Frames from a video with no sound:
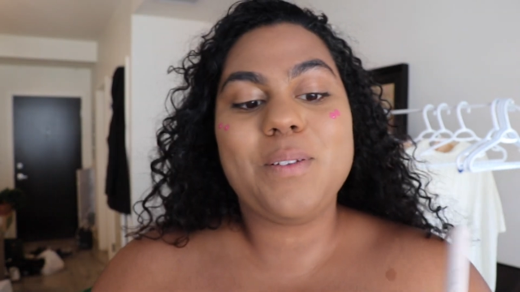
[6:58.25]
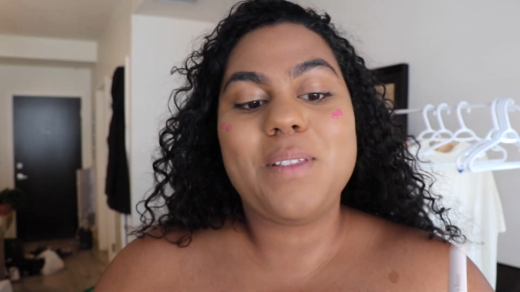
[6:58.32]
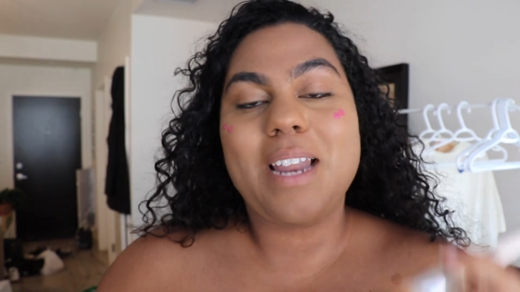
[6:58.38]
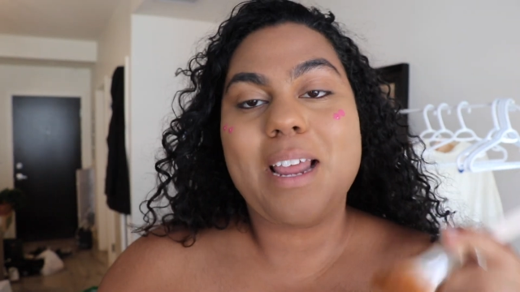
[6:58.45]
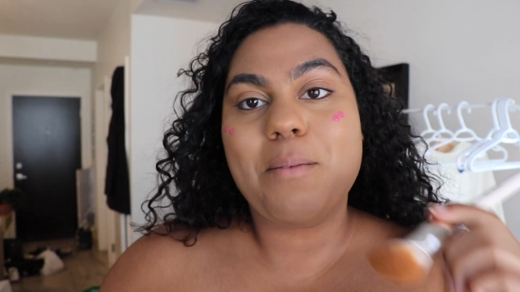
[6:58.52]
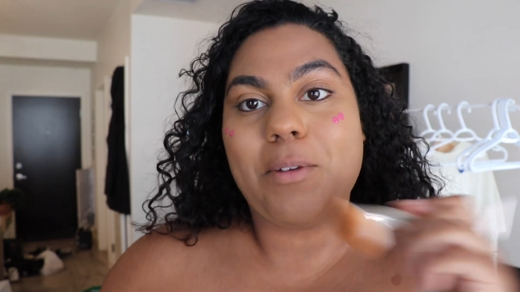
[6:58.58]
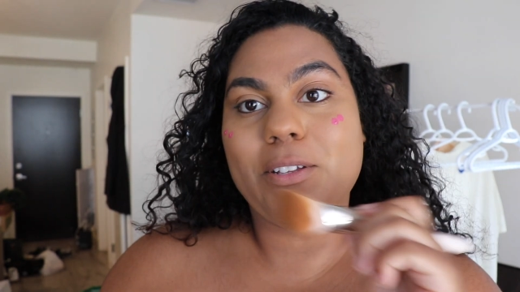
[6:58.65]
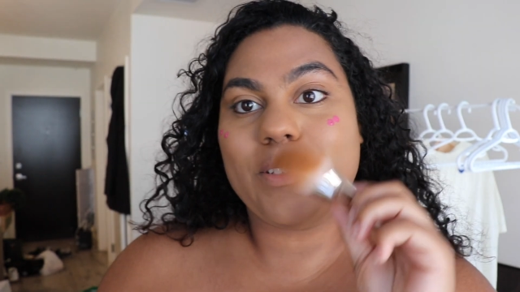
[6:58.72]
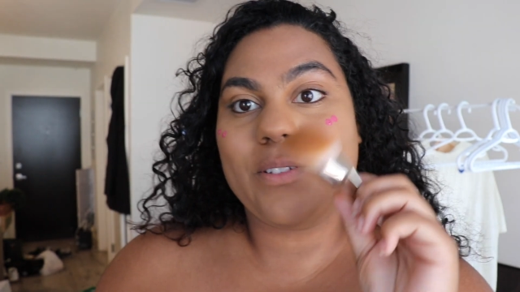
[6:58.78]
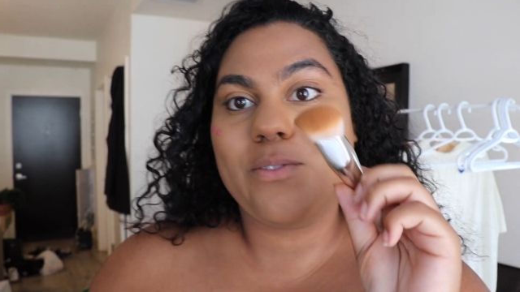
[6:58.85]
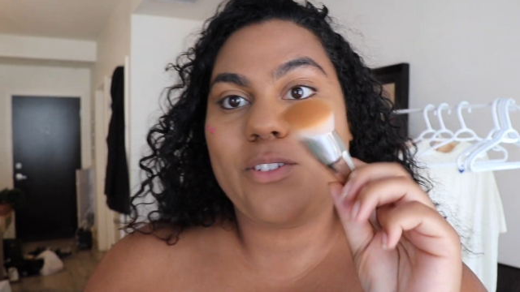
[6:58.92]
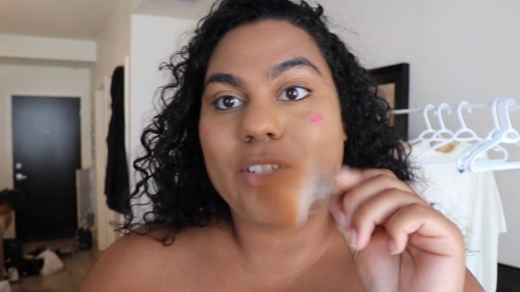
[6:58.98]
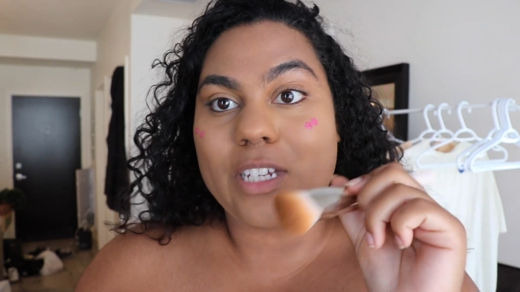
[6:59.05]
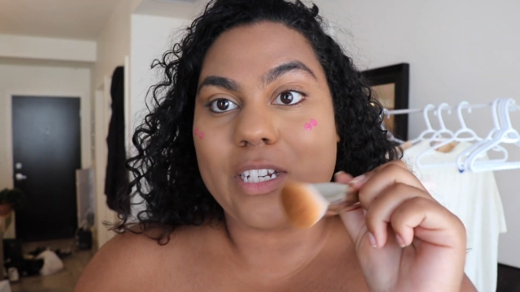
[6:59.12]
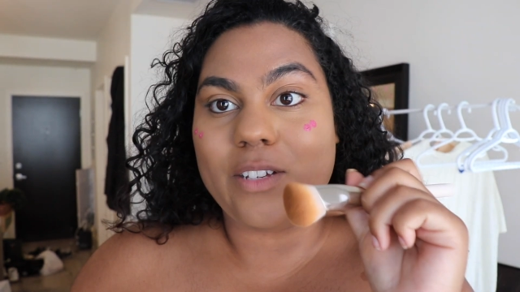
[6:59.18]
then I'm also
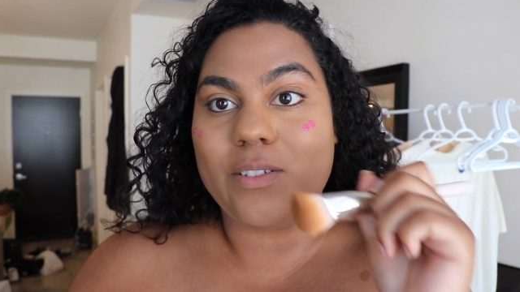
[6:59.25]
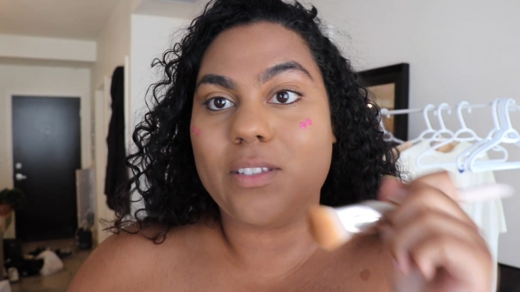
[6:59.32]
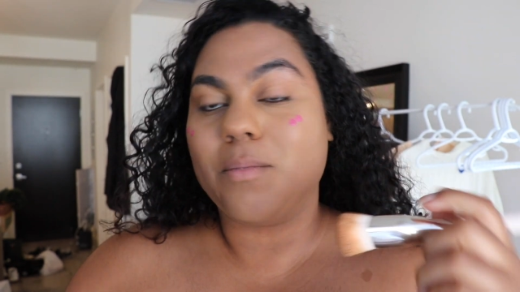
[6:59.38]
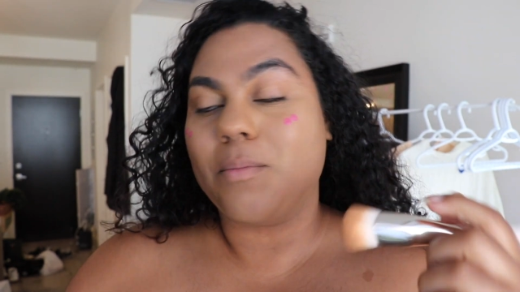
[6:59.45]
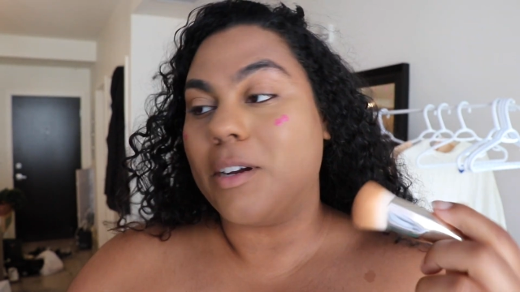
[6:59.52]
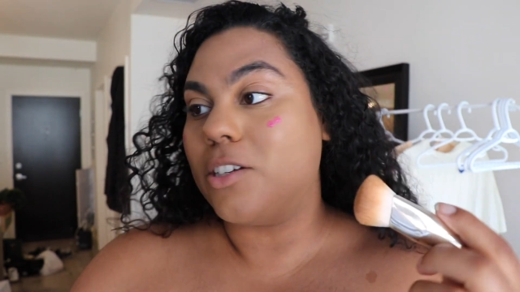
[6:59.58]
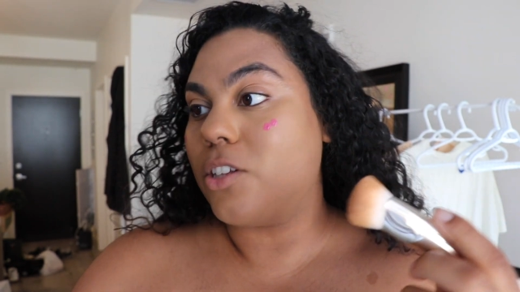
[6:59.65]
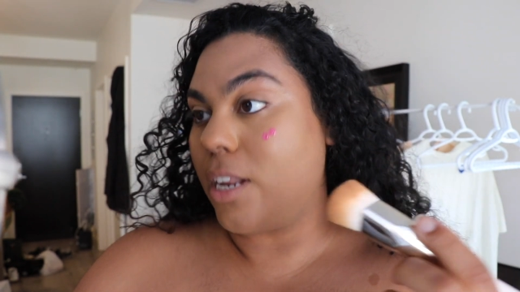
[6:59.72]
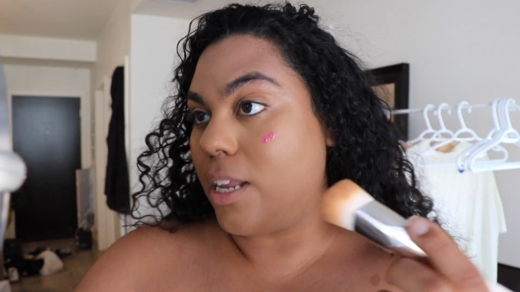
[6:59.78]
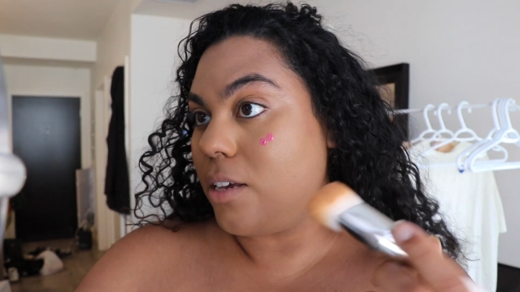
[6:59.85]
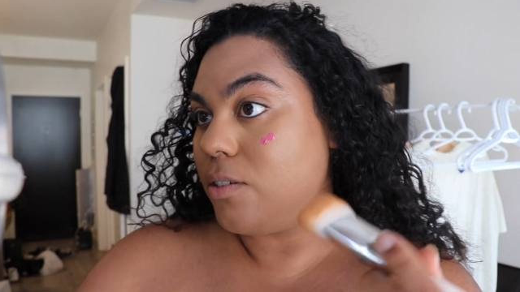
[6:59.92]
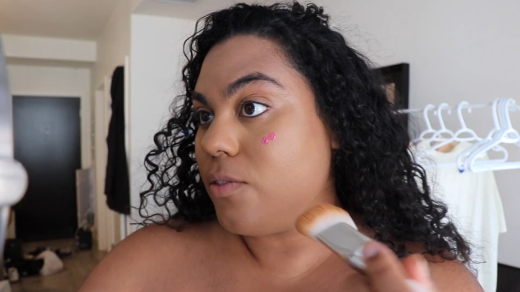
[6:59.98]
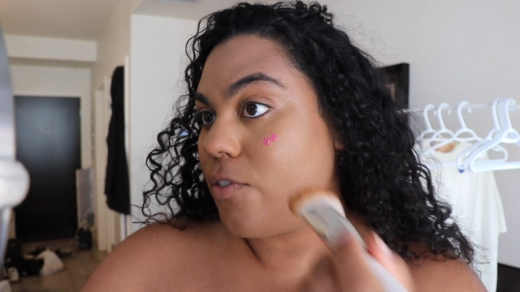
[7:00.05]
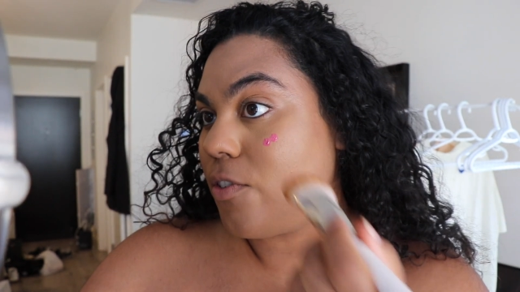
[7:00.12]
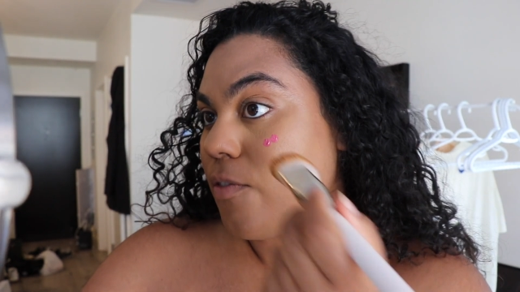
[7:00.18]
just going to use the brush that I
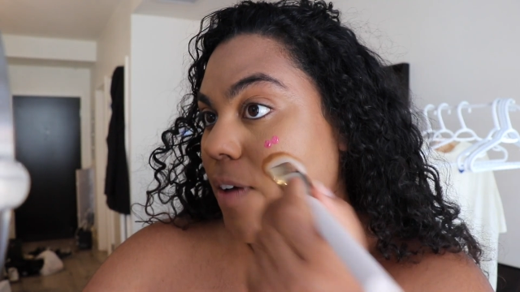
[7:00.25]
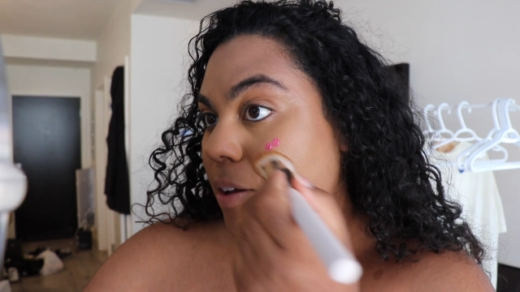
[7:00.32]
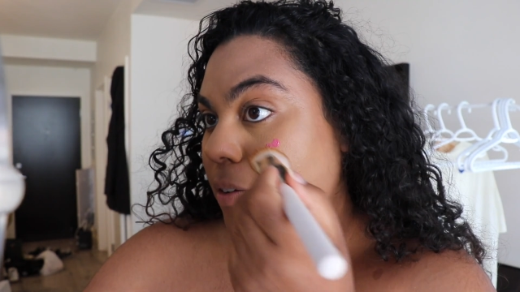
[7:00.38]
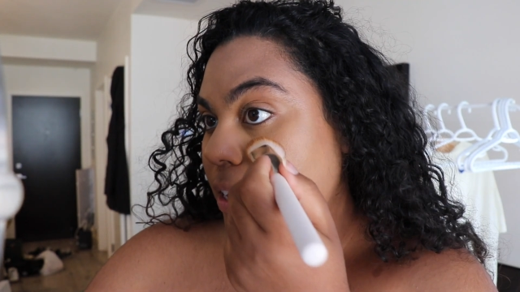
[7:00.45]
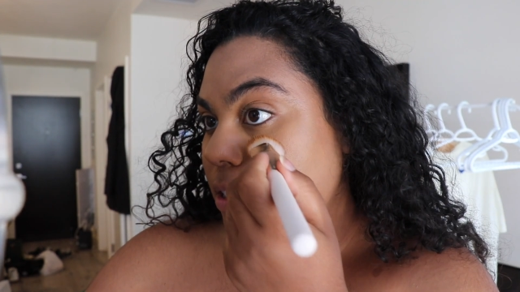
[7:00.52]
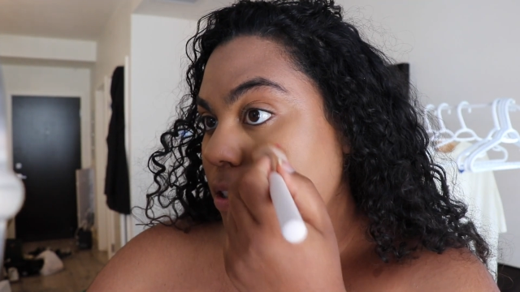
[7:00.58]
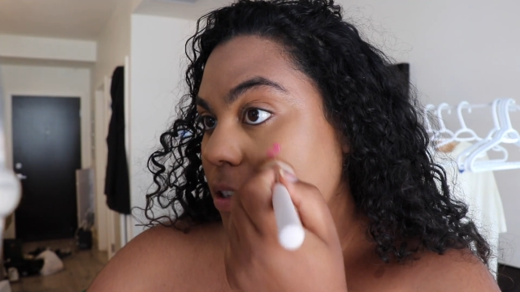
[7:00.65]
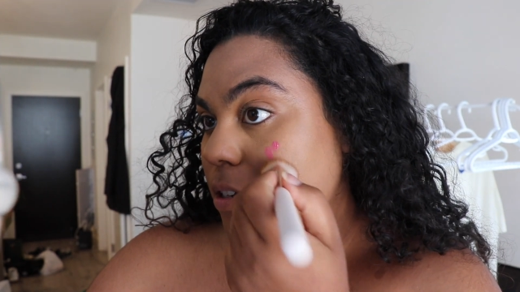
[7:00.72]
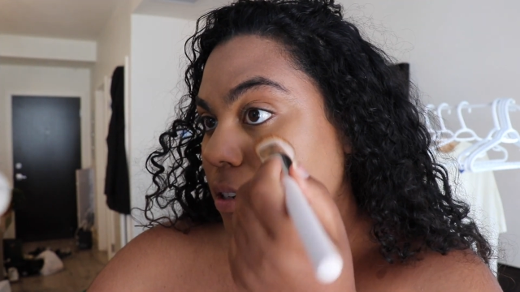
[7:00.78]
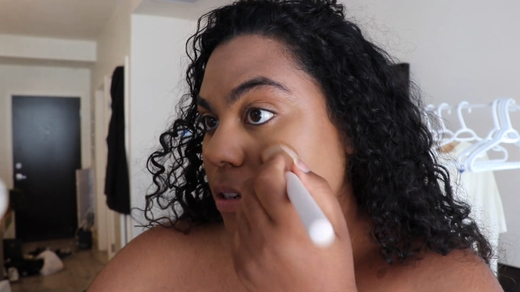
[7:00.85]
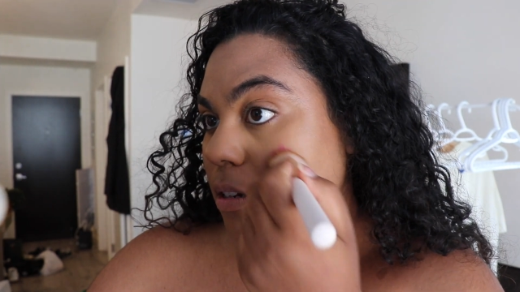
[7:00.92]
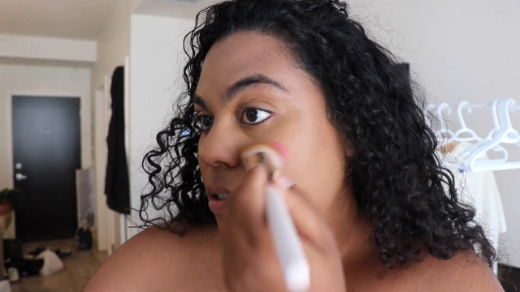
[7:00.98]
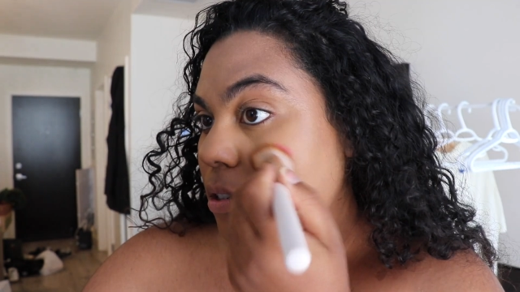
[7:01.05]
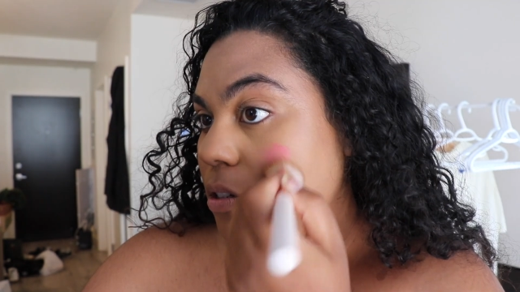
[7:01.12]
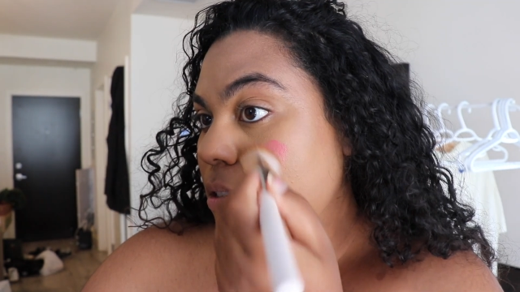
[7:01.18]
use for
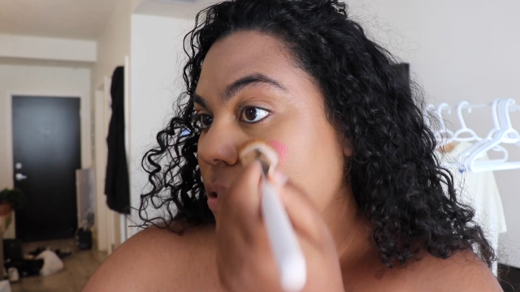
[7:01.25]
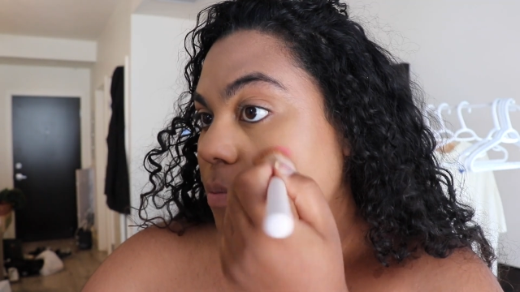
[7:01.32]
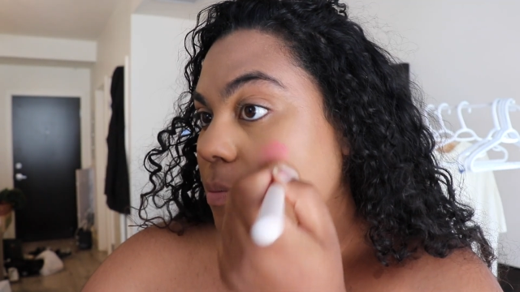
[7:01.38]
foundation to